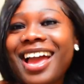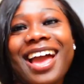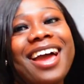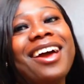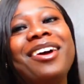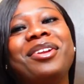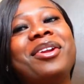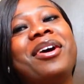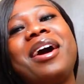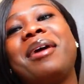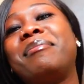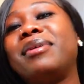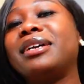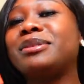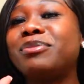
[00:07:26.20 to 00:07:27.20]
I don't know
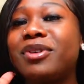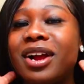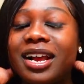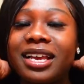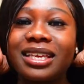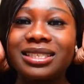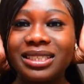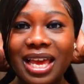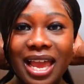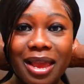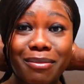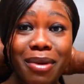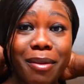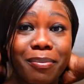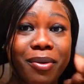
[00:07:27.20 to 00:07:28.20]
how much more I can
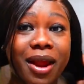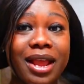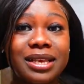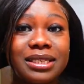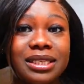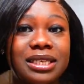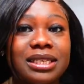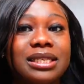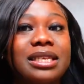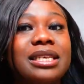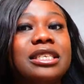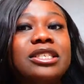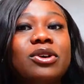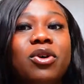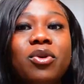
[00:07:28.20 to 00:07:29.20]
say. My prices
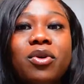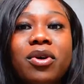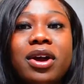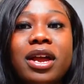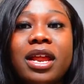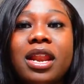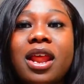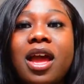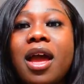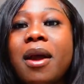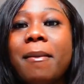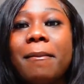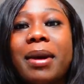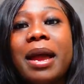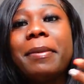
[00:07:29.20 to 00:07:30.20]
is on
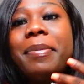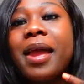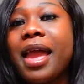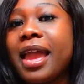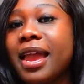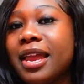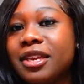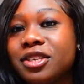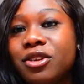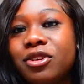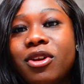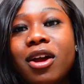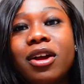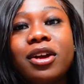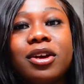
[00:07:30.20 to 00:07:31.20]
my page, so
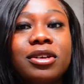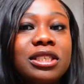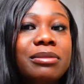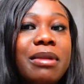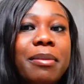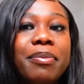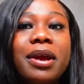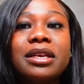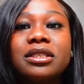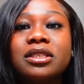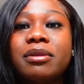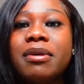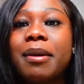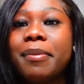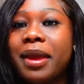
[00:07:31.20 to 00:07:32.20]
y'all can go see my prices
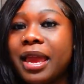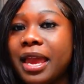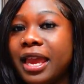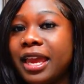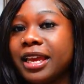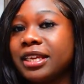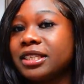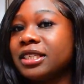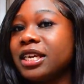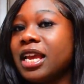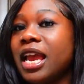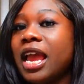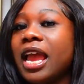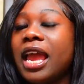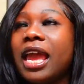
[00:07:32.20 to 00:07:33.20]
on my page.
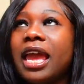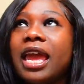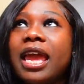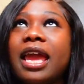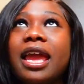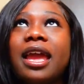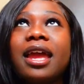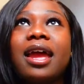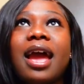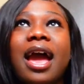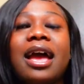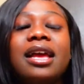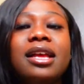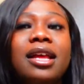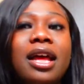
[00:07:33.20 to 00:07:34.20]
And
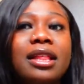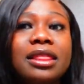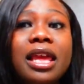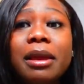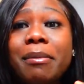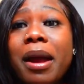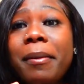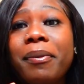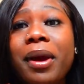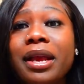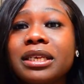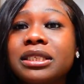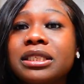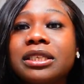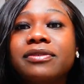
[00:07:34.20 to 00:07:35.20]
I think my
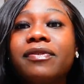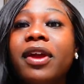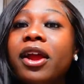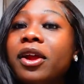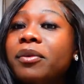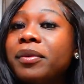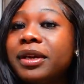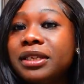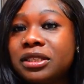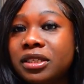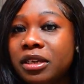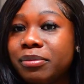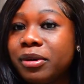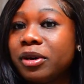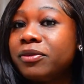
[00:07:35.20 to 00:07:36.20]
prices is very
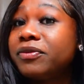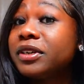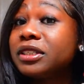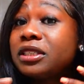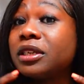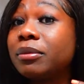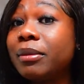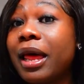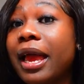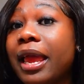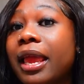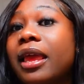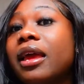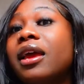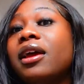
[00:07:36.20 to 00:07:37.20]
reasonable for some,
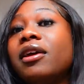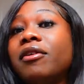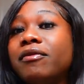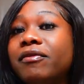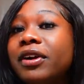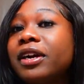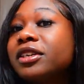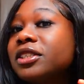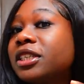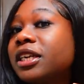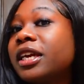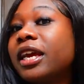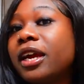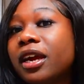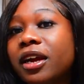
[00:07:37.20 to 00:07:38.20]
like,
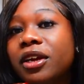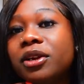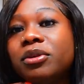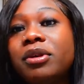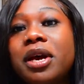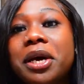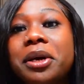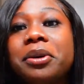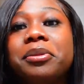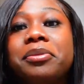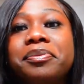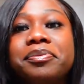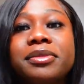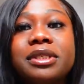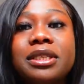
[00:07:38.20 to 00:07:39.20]
virgin hair, you know.
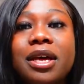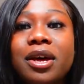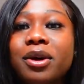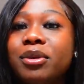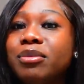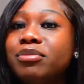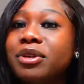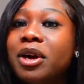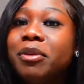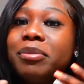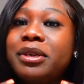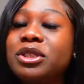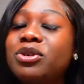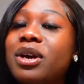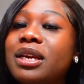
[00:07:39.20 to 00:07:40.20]
So don't
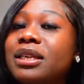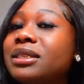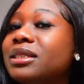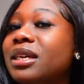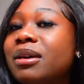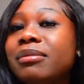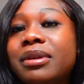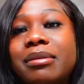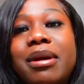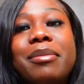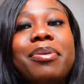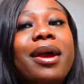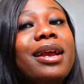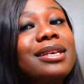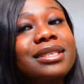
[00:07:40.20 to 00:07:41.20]
be trying to tell me my
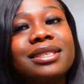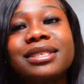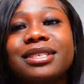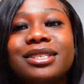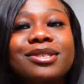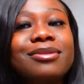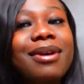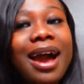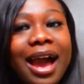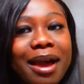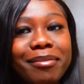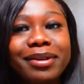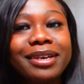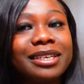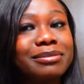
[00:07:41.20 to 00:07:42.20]
prices is too
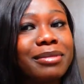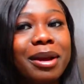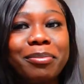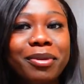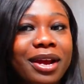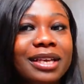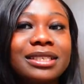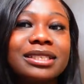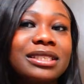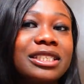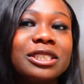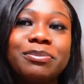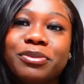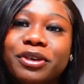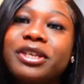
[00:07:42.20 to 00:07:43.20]
high, because my prices
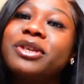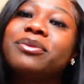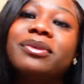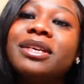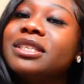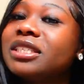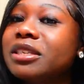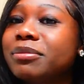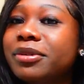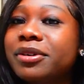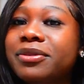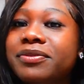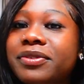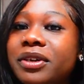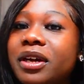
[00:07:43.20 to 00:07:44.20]
is pretty
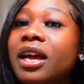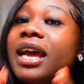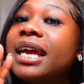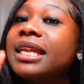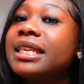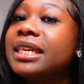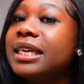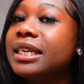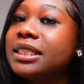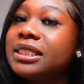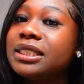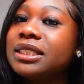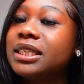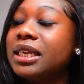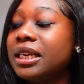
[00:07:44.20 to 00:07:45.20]
reasonable for the
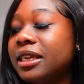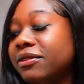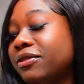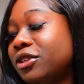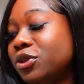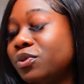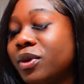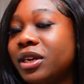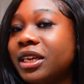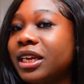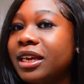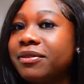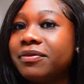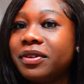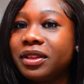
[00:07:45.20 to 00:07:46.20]
inches, unless you want to
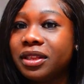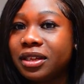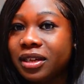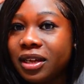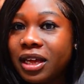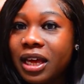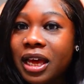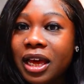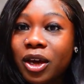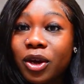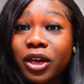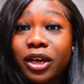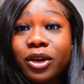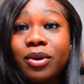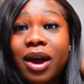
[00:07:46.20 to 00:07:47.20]
get for the
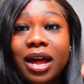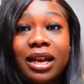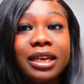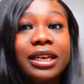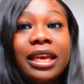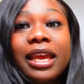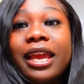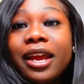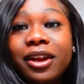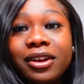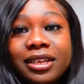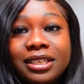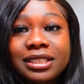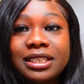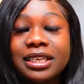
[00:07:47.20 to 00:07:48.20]
good quality hair
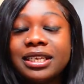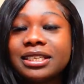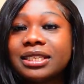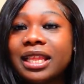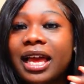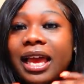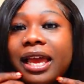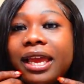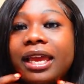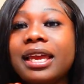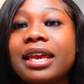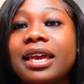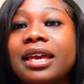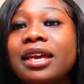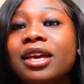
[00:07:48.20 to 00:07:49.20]
that says, like,
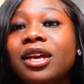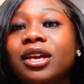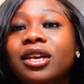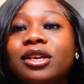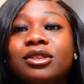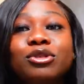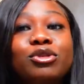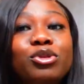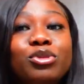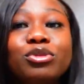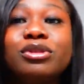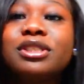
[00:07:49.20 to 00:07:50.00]
do you